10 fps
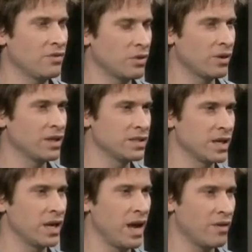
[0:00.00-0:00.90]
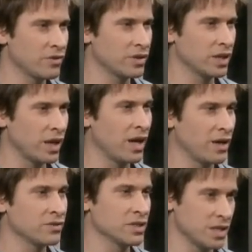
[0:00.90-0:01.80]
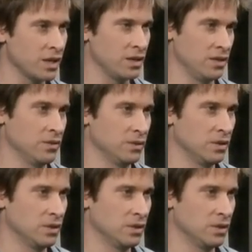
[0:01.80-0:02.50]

I've already said everything I have to say to you.